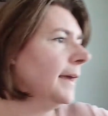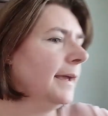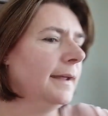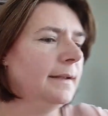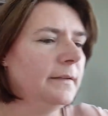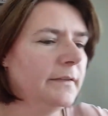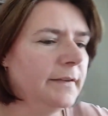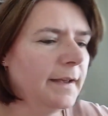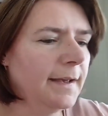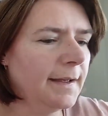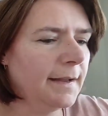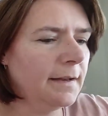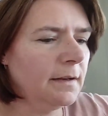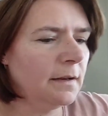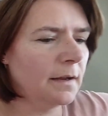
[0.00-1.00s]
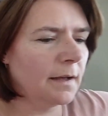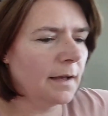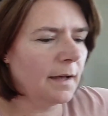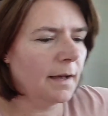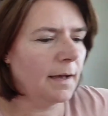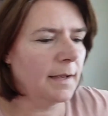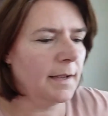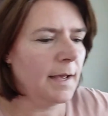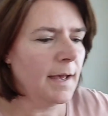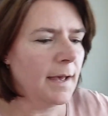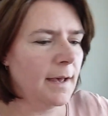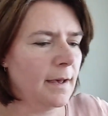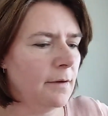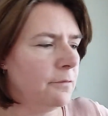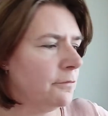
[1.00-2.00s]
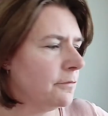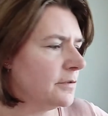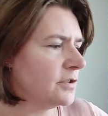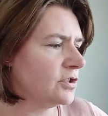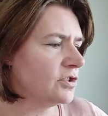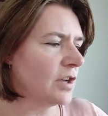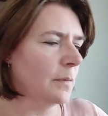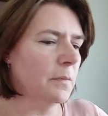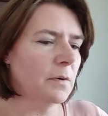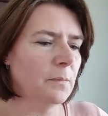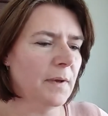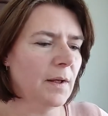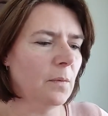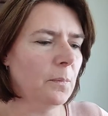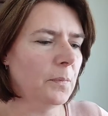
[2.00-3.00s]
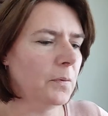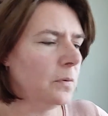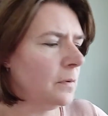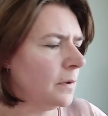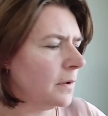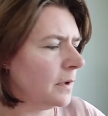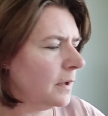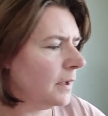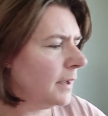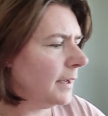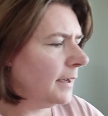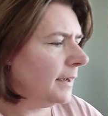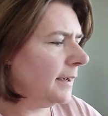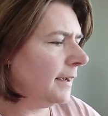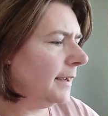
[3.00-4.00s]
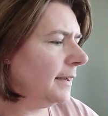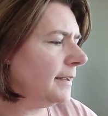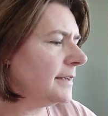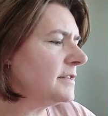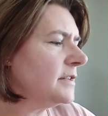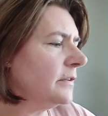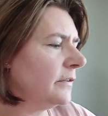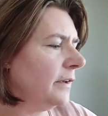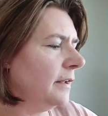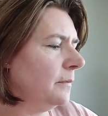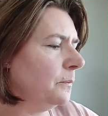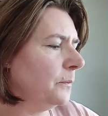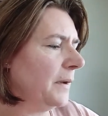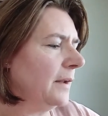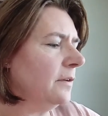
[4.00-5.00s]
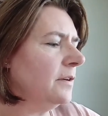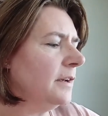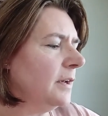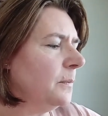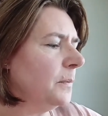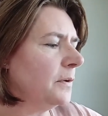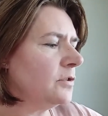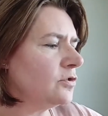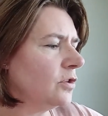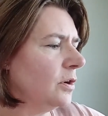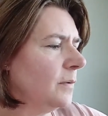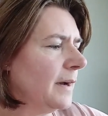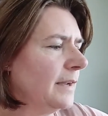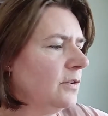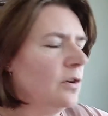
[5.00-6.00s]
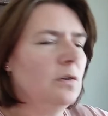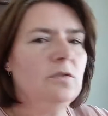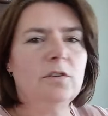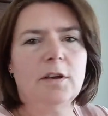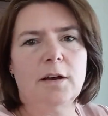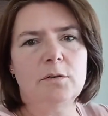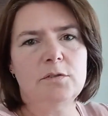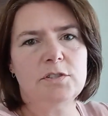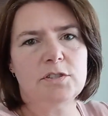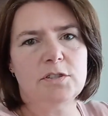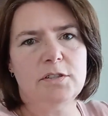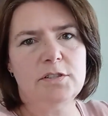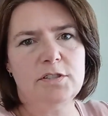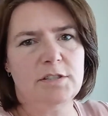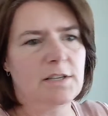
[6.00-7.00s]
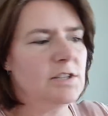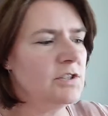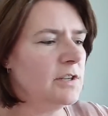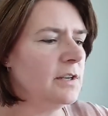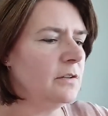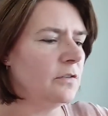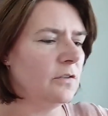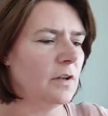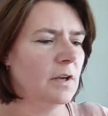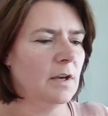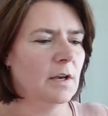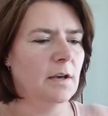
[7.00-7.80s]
And then I have Summer Belle Pool. It isn't in Pattern Keeper, so I don't count the stitches.